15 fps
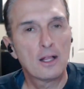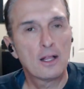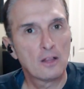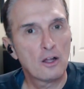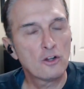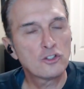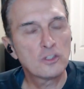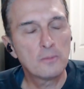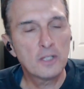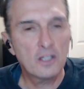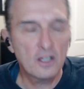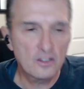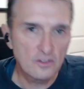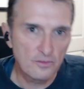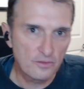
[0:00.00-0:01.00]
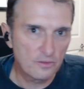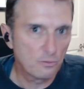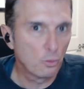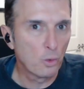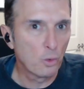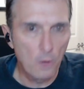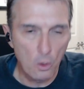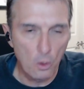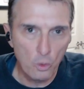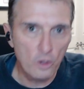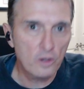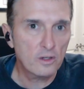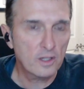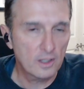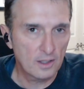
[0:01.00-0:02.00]
largely because of remote
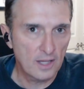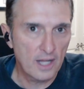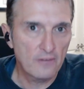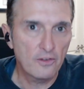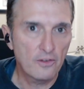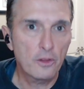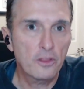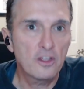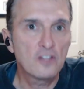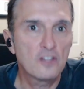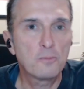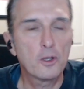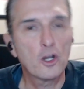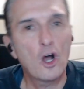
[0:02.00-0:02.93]
work and a lot of other things,